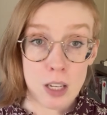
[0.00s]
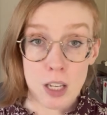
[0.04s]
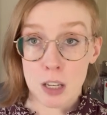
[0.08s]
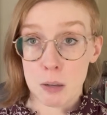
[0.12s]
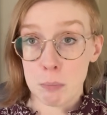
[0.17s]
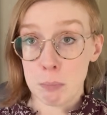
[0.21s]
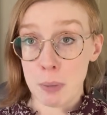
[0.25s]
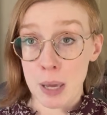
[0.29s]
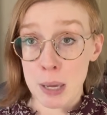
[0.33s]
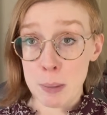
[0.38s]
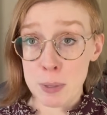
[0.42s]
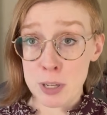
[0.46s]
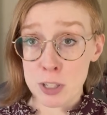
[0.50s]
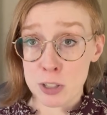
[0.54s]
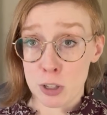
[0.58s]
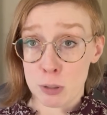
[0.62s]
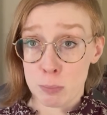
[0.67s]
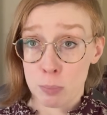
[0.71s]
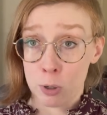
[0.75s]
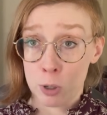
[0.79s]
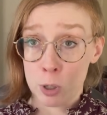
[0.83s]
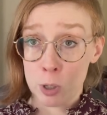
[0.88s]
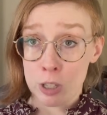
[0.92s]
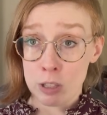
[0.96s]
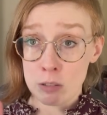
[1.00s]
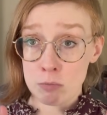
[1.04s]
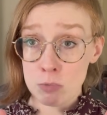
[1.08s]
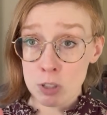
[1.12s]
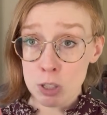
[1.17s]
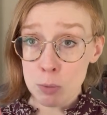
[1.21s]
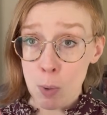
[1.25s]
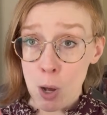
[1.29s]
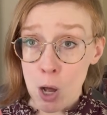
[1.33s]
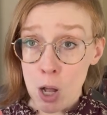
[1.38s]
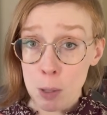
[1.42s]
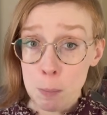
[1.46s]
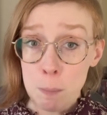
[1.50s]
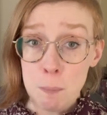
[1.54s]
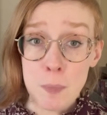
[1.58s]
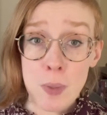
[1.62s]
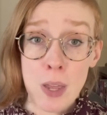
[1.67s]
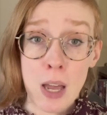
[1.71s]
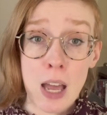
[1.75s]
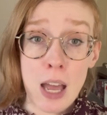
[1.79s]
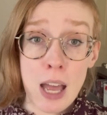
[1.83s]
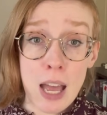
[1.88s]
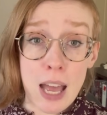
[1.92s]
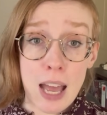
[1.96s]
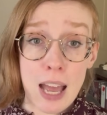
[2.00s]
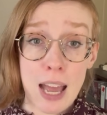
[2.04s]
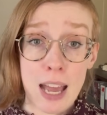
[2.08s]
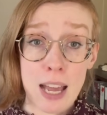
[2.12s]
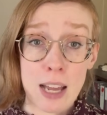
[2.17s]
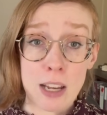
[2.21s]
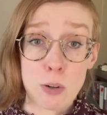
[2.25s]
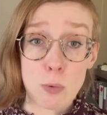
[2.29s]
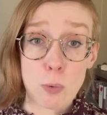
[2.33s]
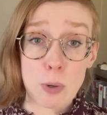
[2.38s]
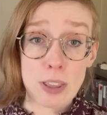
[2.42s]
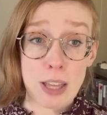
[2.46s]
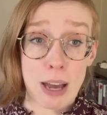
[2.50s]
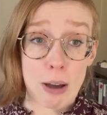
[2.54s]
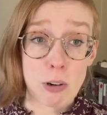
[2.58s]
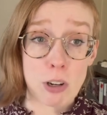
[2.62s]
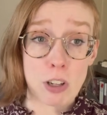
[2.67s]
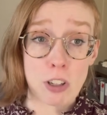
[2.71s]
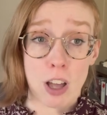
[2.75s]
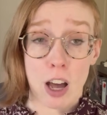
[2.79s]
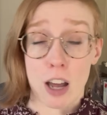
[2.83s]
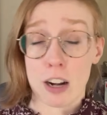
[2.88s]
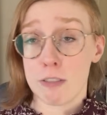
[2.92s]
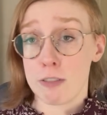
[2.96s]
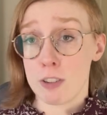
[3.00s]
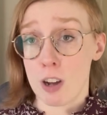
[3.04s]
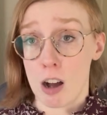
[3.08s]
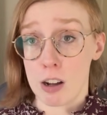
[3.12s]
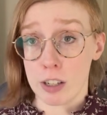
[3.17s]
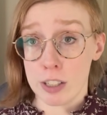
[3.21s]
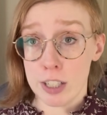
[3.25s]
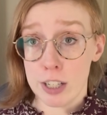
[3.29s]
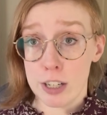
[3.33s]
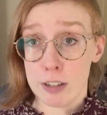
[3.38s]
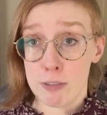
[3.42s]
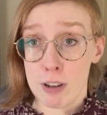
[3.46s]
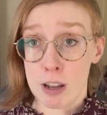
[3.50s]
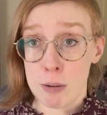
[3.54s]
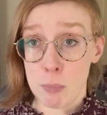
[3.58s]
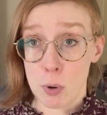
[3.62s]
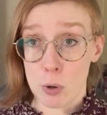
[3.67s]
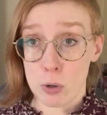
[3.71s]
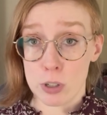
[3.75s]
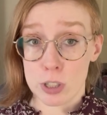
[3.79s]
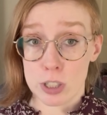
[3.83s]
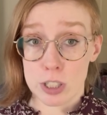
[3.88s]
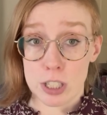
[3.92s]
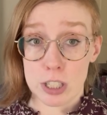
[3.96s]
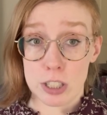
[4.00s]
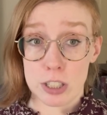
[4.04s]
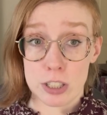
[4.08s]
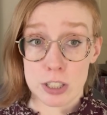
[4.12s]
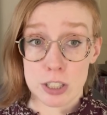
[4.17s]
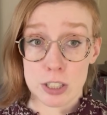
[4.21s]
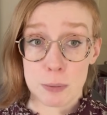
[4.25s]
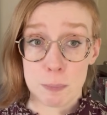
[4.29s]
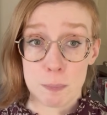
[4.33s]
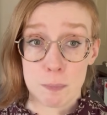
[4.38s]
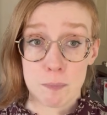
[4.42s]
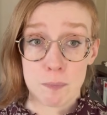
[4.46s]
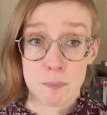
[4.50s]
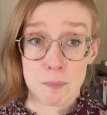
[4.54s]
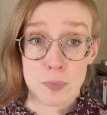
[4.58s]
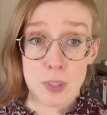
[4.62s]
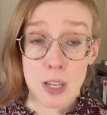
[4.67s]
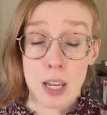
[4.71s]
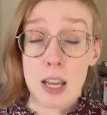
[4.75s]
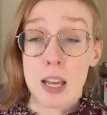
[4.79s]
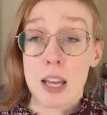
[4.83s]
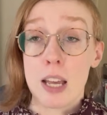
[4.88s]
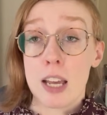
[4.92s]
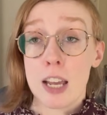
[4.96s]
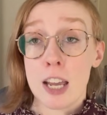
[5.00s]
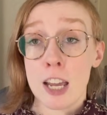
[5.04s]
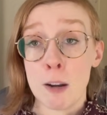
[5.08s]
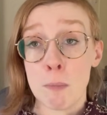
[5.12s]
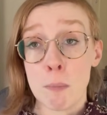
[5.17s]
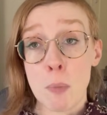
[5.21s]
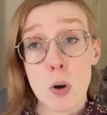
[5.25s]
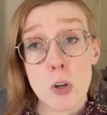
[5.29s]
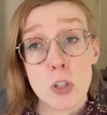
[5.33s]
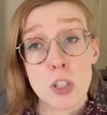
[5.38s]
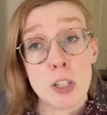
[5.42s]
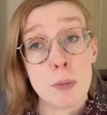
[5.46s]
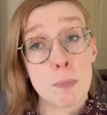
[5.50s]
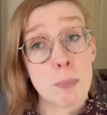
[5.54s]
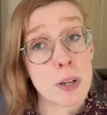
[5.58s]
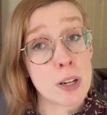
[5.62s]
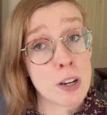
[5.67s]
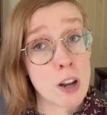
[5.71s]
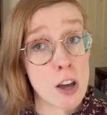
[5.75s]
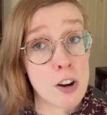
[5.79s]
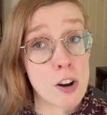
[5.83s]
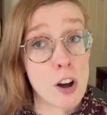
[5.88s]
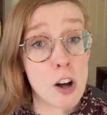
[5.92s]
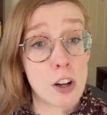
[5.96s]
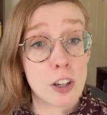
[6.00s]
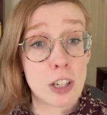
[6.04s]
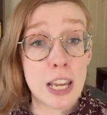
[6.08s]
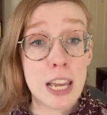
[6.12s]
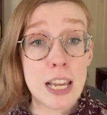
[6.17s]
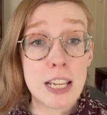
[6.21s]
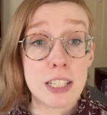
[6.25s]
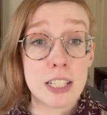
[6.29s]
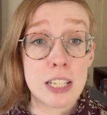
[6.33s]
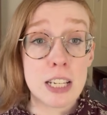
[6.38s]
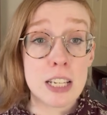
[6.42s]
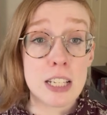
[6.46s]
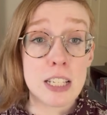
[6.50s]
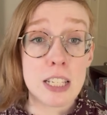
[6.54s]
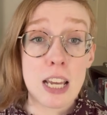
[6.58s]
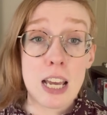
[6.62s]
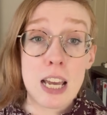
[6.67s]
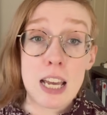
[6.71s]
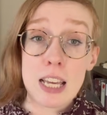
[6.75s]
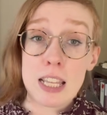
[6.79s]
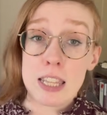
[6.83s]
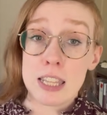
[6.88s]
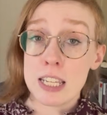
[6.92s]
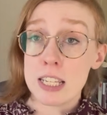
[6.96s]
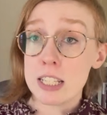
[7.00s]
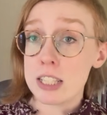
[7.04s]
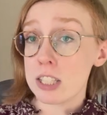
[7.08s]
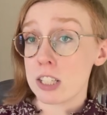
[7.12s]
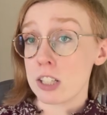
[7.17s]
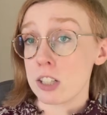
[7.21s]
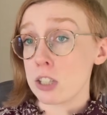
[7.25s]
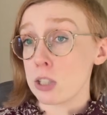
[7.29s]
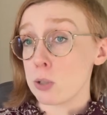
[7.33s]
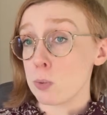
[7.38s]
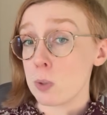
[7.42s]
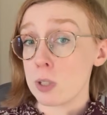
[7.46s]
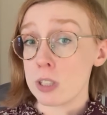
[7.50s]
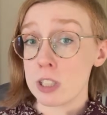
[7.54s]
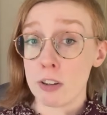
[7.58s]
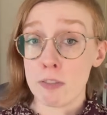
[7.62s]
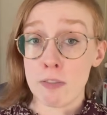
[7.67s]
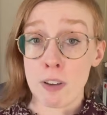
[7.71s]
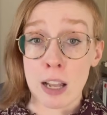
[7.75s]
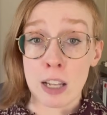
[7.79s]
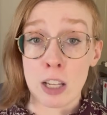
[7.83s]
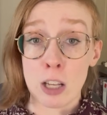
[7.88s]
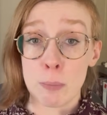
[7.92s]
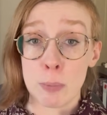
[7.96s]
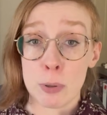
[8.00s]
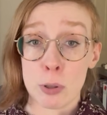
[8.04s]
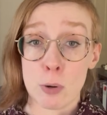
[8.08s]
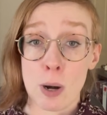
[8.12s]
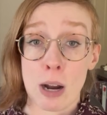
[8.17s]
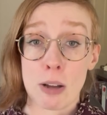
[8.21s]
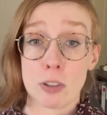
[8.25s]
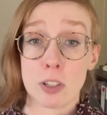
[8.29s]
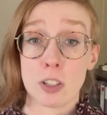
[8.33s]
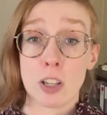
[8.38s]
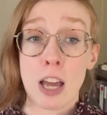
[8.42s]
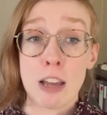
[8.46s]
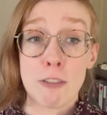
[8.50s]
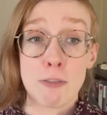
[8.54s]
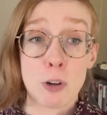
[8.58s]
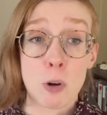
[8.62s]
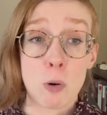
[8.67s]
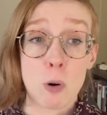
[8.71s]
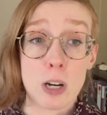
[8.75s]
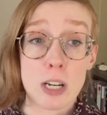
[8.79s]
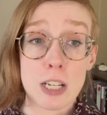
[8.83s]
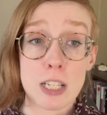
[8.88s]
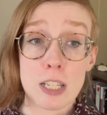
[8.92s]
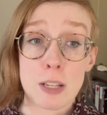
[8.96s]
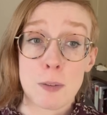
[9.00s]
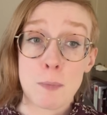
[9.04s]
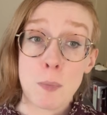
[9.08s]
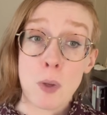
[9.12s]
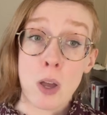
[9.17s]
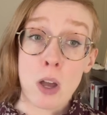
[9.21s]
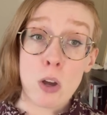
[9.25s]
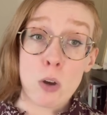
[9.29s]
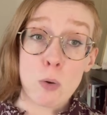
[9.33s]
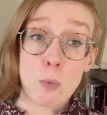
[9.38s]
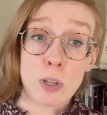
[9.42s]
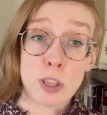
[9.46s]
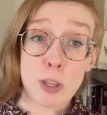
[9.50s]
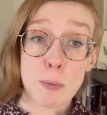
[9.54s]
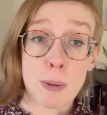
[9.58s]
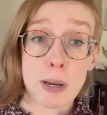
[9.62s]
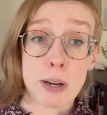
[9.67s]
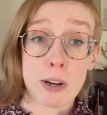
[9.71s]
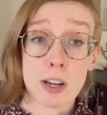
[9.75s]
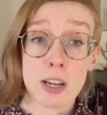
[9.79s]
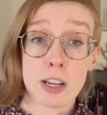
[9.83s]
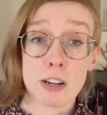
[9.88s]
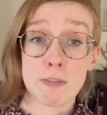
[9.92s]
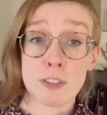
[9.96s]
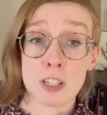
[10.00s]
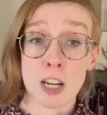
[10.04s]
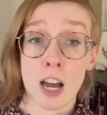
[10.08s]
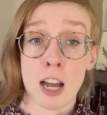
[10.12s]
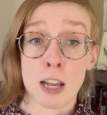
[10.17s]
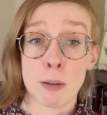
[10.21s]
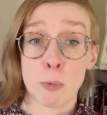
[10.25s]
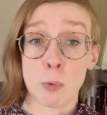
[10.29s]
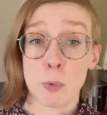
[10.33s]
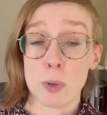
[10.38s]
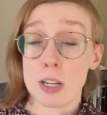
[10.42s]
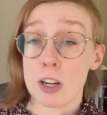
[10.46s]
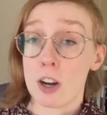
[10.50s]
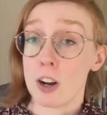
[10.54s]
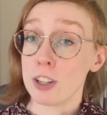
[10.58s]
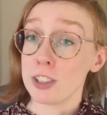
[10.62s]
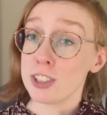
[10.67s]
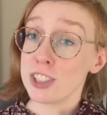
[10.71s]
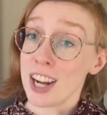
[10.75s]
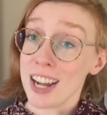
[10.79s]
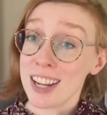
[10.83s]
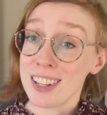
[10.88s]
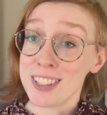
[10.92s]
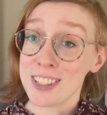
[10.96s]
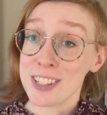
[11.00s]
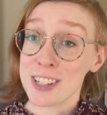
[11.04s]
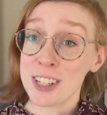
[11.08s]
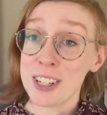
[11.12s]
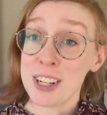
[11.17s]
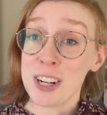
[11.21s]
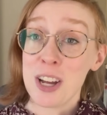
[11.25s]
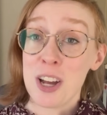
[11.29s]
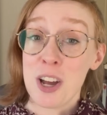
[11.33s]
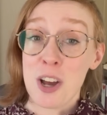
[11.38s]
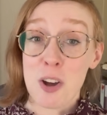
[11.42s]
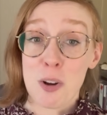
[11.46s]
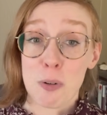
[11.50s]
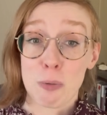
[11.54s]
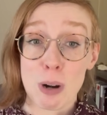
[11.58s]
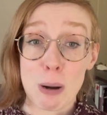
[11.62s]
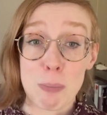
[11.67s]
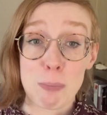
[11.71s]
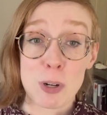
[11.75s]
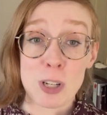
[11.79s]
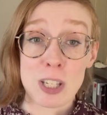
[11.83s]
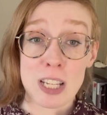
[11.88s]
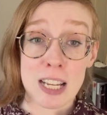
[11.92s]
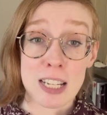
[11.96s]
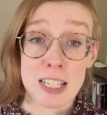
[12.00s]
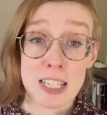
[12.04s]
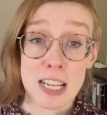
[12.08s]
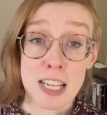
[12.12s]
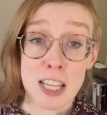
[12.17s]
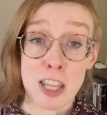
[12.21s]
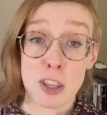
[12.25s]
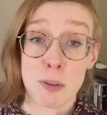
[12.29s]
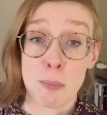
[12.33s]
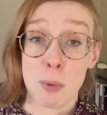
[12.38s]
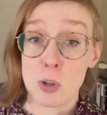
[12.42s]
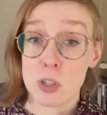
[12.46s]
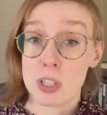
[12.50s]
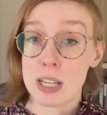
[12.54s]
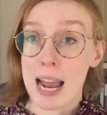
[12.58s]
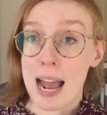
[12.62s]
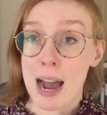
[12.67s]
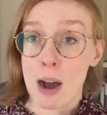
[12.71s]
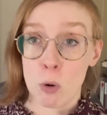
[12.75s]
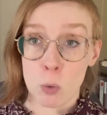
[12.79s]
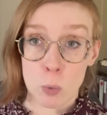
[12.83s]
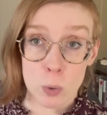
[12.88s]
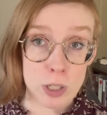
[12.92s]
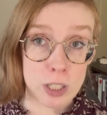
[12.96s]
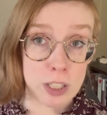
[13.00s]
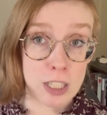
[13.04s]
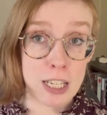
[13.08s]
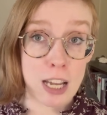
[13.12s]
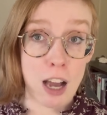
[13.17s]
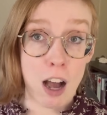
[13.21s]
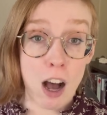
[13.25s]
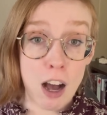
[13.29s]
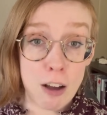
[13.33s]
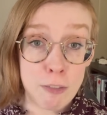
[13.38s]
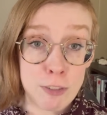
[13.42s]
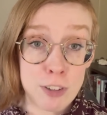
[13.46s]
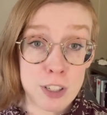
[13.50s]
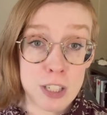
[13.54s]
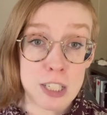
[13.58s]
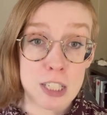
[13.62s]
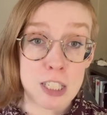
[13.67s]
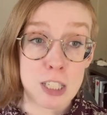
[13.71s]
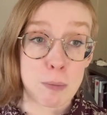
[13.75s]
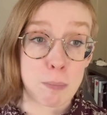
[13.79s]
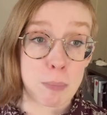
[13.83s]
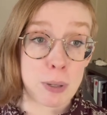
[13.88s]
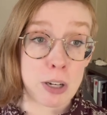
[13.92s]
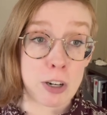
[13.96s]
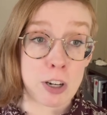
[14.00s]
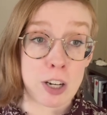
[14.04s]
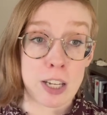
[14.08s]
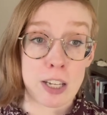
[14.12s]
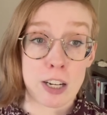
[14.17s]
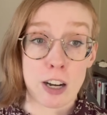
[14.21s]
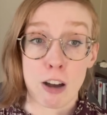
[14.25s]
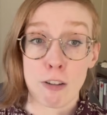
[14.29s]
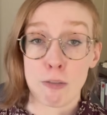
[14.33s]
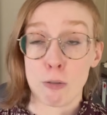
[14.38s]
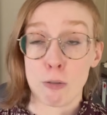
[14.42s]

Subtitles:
Babies are born small and without a lot of cognitive and motor skills. In most, but not all cases, these skills will develop throughout the life course, with a period of time we call childhood, representing the most outwardly obvious period of